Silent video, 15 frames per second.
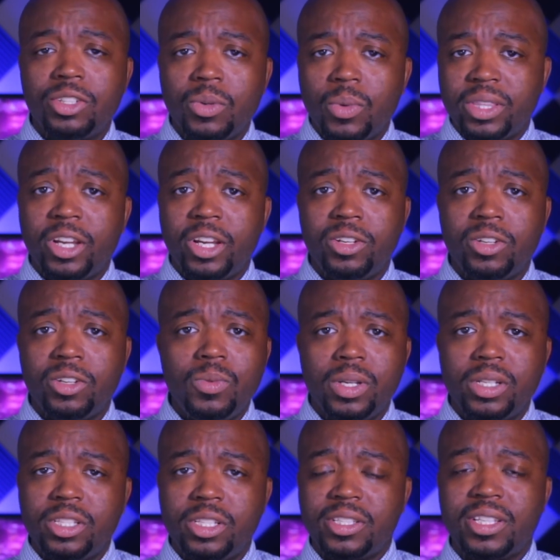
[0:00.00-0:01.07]
to what they're
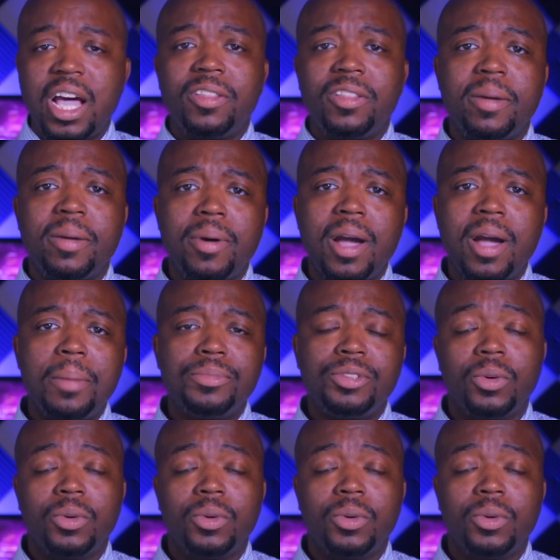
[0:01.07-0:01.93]
doing to solve that problem.